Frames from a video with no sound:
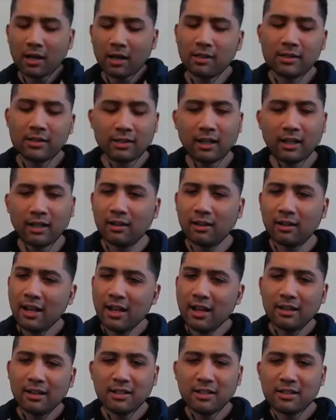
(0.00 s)
be honest,
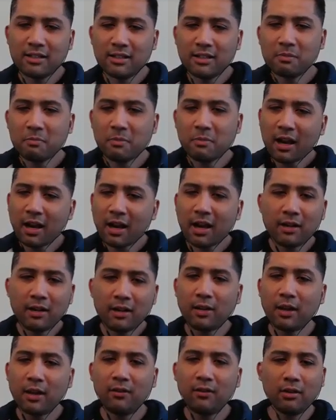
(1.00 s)
this is
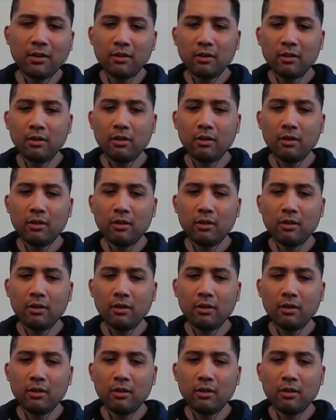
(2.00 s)
my favorite.